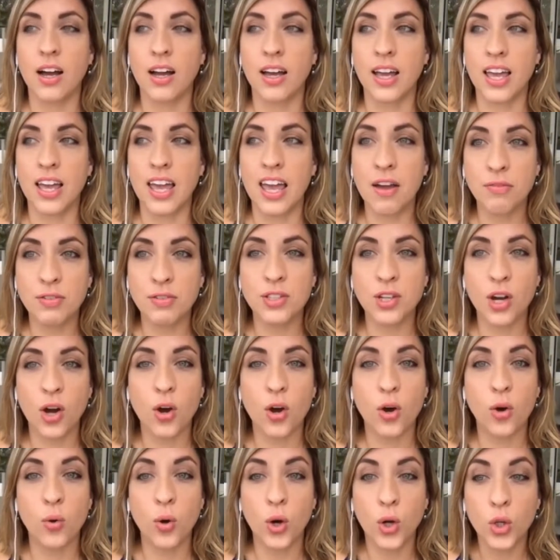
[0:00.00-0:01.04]
if
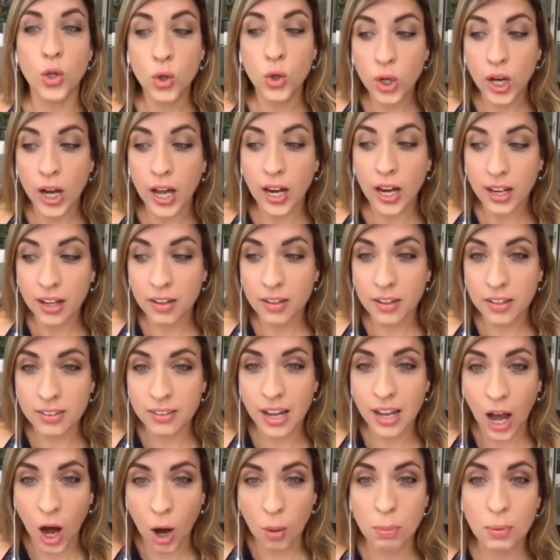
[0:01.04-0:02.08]
so you gotta
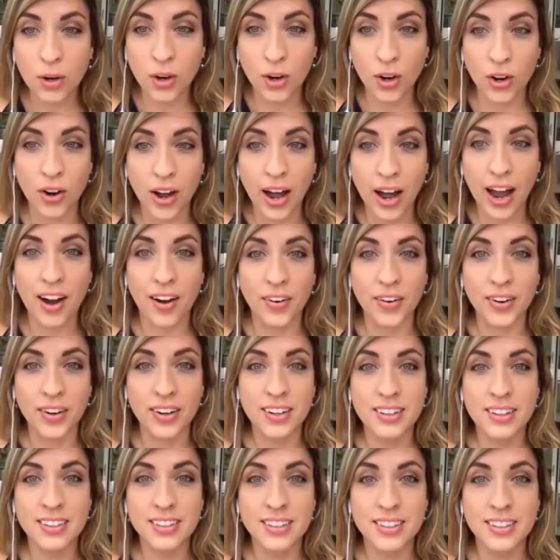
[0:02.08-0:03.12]
help a girl out
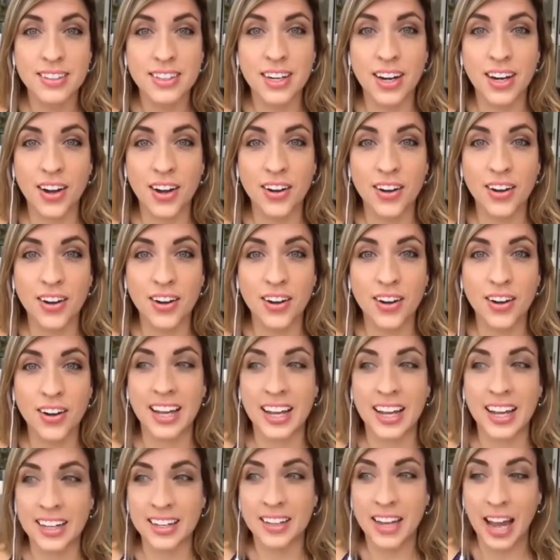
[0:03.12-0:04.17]
you know like
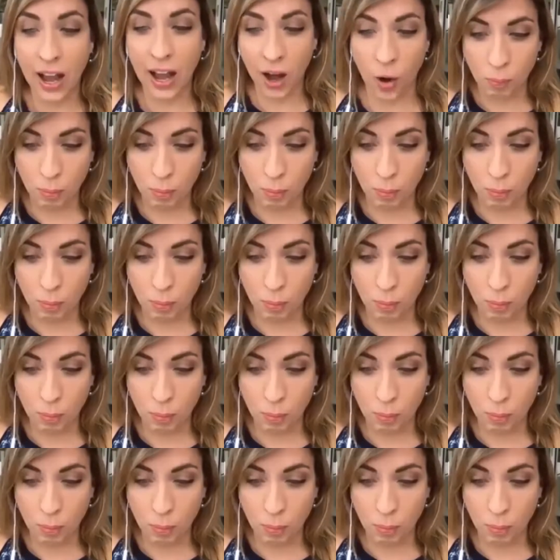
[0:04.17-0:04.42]
help